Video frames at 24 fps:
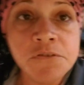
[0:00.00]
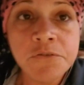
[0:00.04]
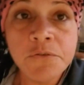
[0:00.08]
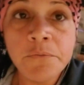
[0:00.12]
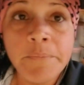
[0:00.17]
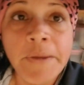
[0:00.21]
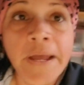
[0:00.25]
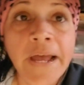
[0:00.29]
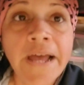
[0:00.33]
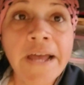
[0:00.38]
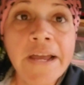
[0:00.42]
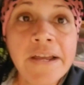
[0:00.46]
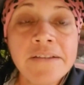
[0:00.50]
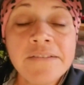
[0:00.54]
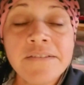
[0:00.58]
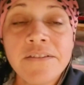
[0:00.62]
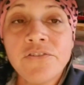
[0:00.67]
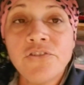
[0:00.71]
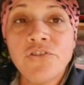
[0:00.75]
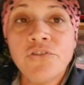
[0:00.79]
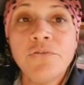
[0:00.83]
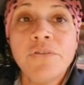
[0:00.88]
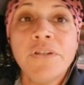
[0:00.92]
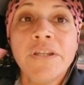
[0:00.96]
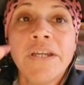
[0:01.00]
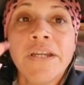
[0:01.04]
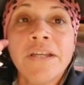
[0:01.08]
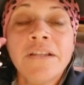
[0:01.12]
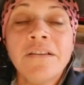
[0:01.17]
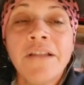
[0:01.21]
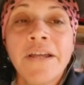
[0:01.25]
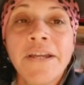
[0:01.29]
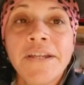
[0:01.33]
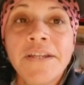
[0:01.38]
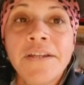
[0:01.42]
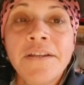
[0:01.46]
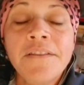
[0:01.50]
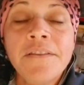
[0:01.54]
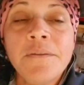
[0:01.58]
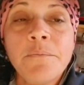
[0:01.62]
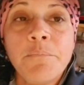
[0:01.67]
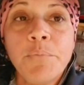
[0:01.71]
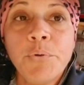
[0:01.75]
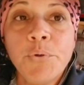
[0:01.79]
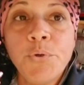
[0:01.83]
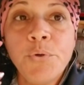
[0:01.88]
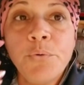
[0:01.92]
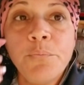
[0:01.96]
little bags that you get like in the
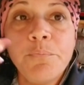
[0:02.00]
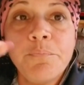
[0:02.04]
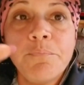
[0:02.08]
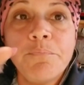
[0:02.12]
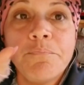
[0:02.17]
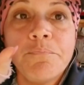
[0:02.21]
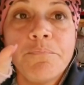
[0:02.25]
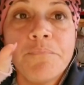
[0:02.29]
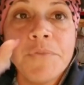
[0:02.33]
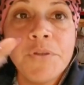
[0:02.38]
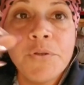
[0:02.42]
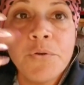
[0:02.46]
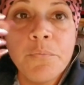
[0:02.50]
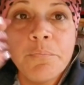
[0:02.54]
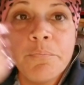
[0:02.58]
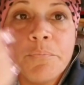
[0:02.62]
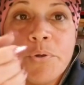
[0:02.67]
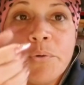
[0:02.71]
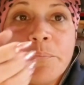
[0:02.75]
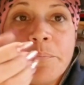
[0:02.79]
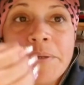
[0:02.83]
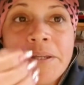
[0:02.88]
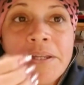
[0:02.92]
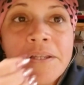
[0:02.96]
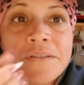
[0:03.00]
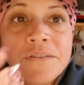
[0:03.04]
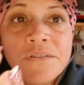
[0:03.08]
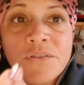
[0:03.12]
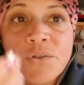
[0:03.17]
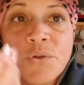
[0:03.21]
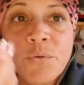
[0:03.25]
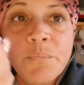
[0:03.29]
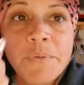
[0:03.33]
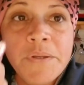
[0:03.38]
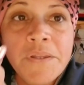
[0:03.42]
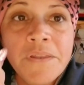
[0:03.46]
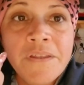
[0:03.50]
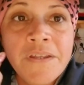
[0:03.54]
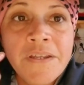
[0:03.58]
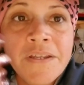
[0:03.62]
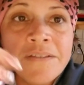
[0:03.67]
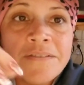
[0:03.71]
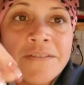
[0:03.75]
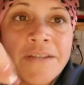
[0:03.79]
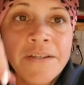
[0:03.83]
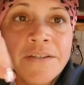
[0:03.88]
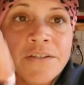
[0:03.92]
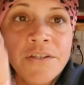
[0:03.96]
poop, little poopy, scoopy
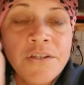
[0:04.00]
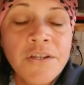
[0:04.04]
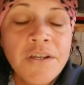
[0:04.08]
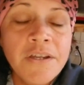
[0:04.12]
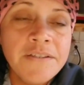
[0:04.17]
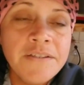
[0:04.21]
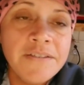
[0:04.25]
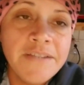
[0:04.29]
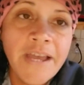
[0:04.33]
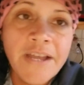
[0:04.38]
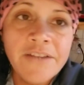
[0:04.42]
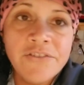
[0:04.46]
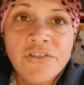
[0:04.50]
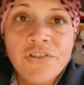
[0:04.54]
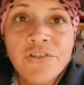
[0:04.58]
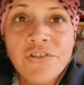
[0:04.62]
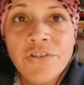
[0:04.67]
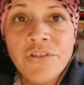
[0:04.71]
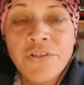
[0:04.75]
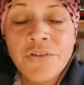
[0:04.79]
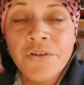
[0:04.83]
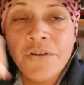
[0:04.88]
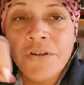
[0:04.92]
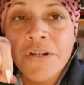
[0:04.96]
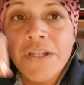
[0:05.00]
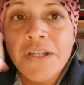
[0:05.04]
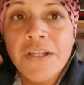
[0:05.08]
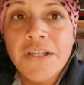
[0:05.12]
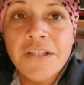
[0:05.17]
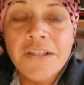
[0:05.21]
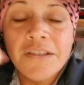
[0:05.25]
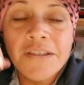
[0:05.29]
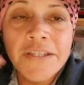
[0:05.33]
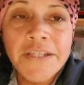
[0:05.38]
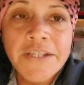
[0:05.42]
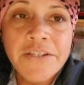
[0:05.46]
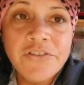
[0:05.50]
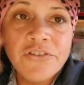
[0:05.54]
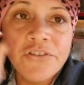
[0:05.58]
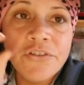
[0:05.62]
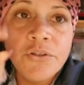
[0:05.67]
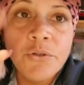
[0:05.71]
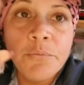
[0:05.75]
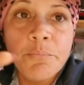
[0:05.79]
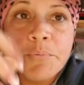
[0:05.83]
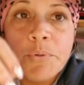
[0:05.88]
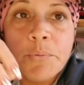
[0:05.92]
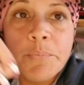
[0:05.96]
things, like you attach it to your leash, the
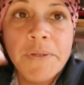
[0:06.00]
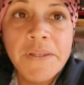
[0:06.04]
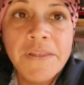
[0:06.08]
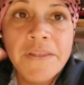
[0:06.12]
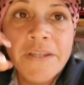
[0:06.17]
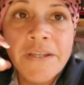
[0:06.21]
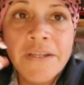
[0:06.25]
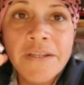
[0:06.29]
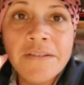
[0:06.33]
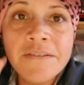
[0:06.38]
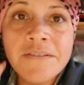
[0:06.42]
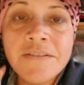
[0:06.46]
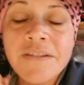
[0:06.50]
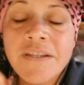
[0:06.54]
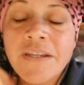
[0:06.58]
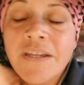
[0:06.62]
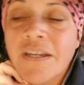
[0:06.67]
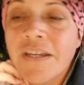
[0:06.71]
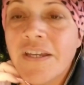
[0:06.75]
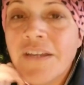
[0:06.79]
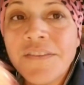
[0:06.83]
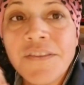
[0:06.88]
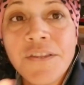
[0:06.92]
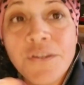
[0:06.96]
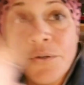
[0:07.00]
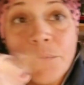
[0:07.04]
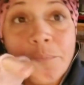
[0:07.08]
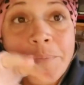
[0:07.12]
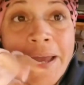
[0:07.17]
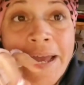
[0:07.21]
little poopy things, the little